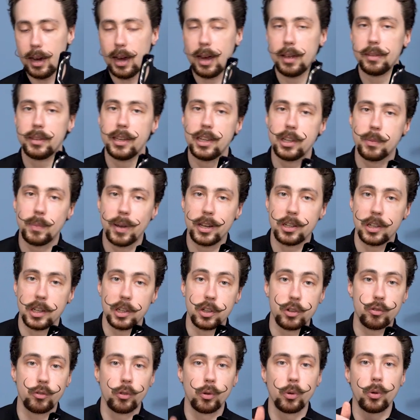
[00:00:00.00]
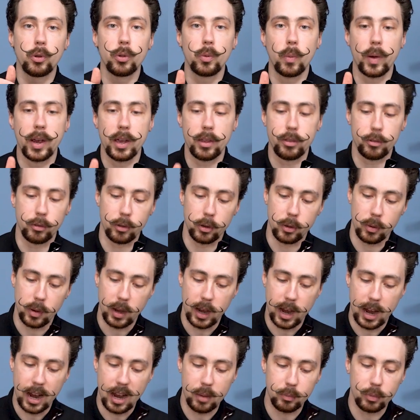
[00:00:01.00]
And these basically screw all the way through
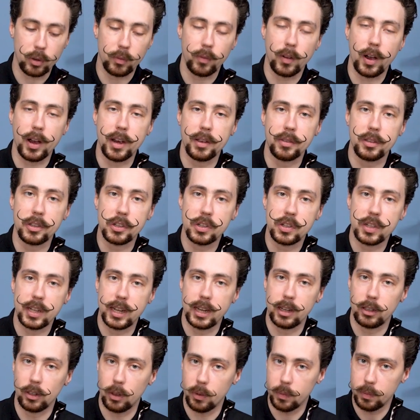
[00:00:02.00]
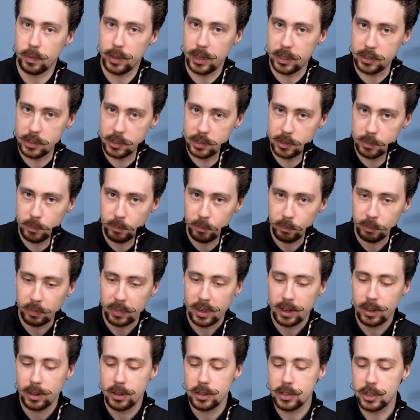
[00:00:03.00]
and provide the seal on this.
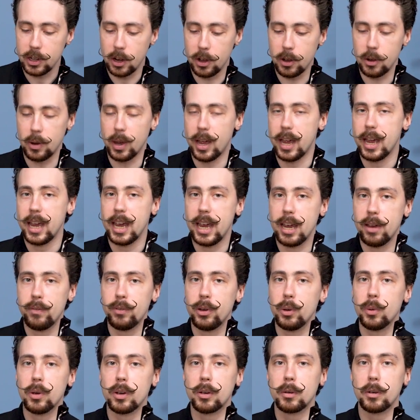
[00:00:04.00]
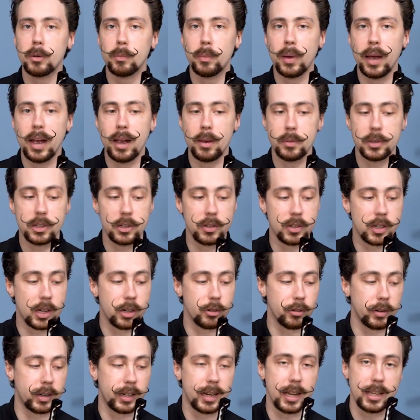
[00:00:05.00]
So if you were perhaps
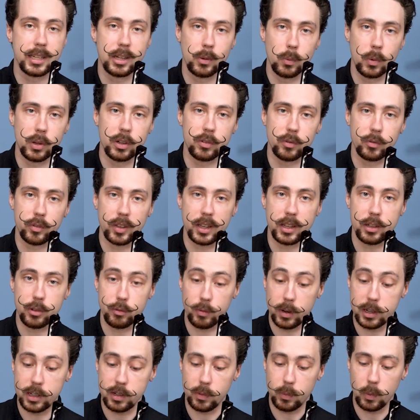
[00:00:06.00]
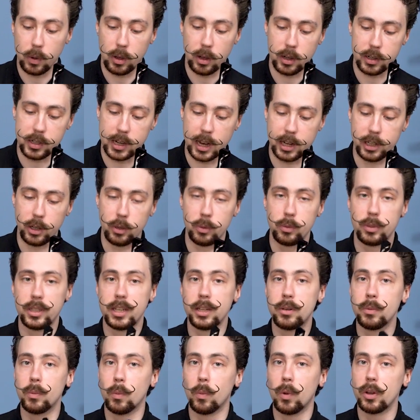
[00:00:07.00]
considering getting one of these reservoirs and you
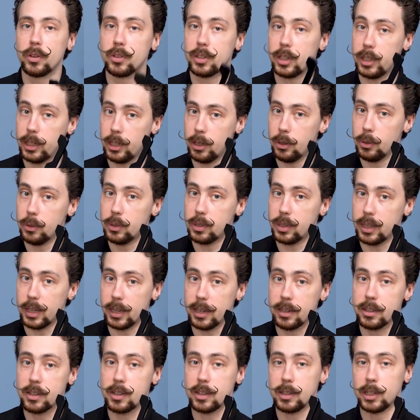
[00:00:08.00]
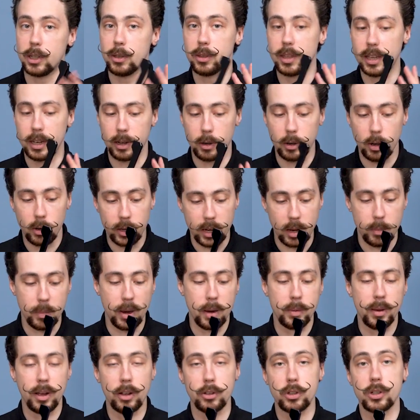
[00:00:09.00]
didn't want to use this, and you think, okay,
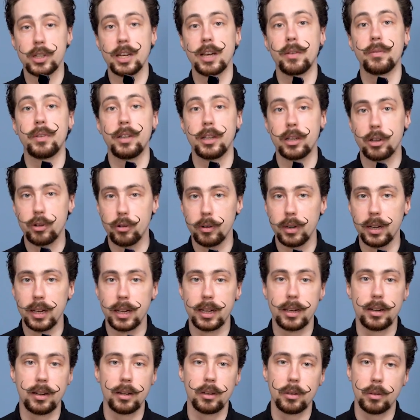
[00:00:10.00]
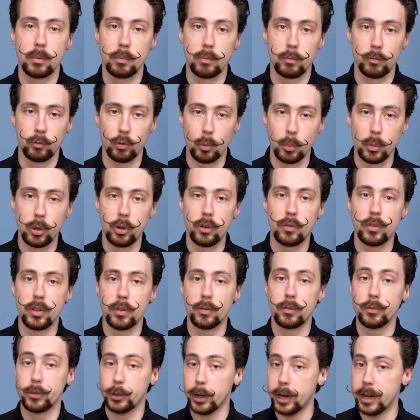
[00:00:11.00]
maybe I'll just have the acrylic and I'll remove the
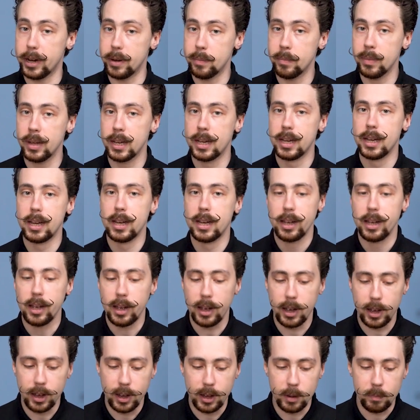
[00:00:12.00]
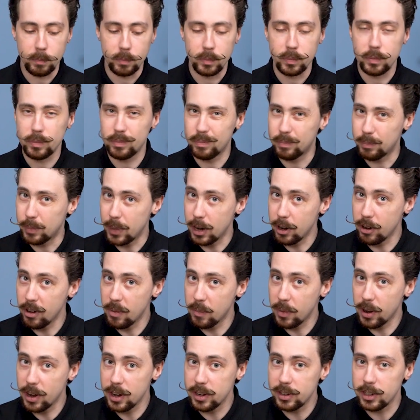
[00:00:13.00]
frame, bear
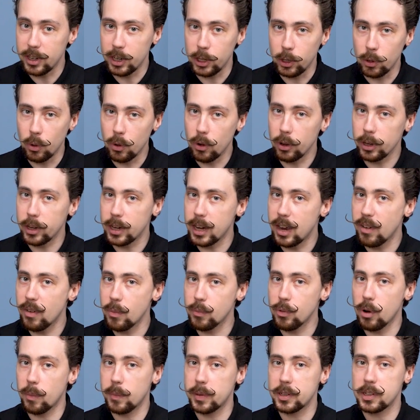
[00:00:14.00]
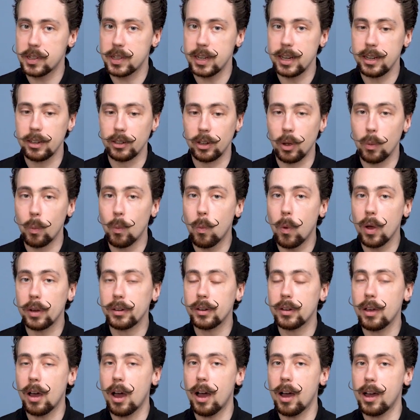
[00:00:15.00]
in mind, you're not going to have a proper seal on
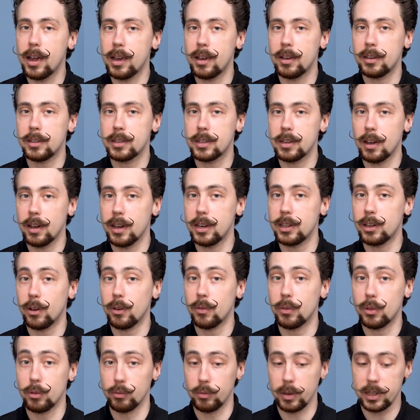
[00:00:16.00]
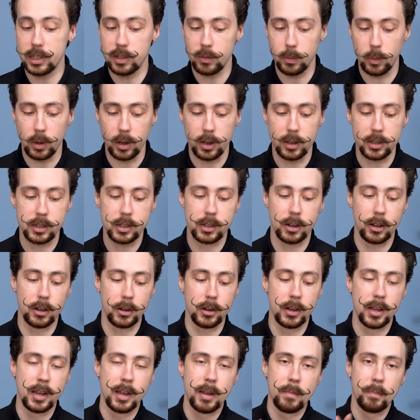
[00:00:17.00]
one side of the reservoir.
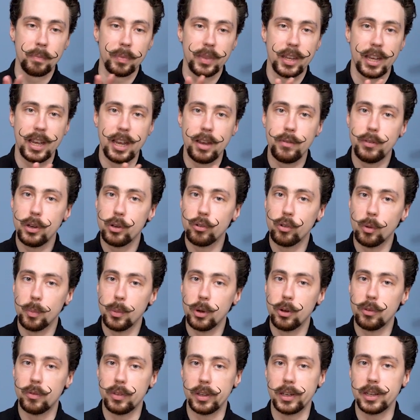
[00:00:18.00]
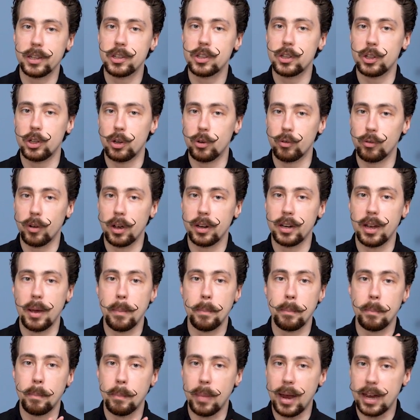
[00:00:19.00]
So if you remove this, you run a
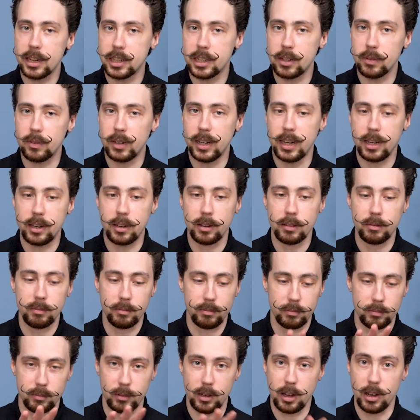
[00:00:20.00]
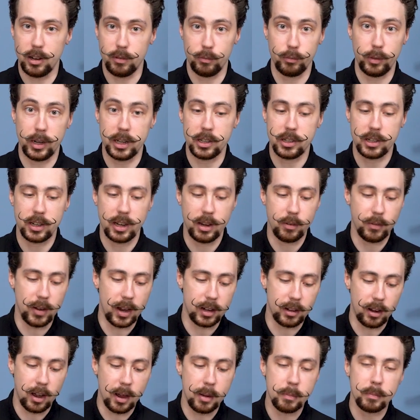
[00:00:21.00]
massively kind of risk. In
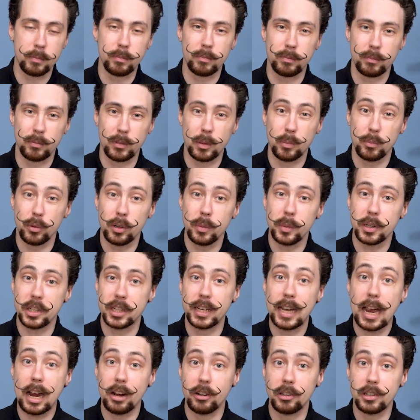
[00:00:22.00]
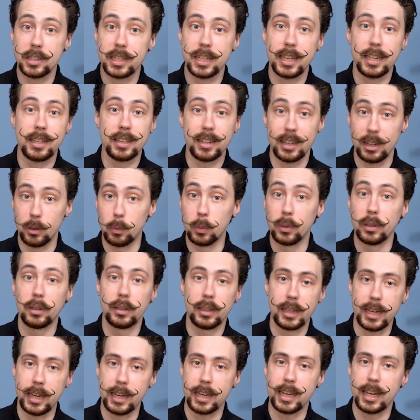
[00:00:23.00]
fact, I can pretty much guarantee that it will
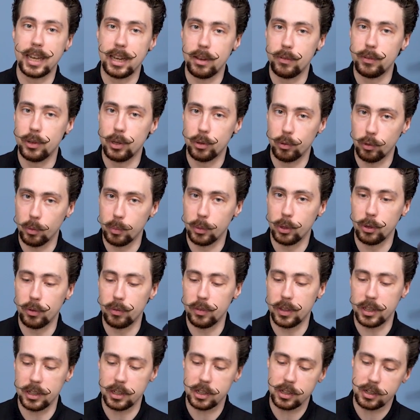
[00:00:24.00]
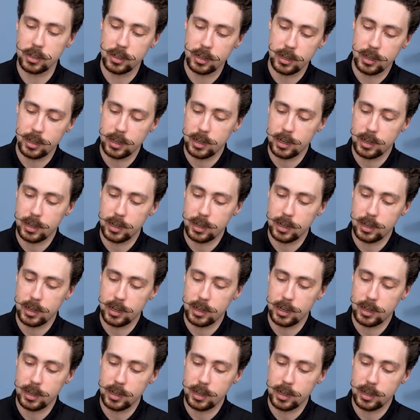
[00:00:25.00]
leak if you remove this.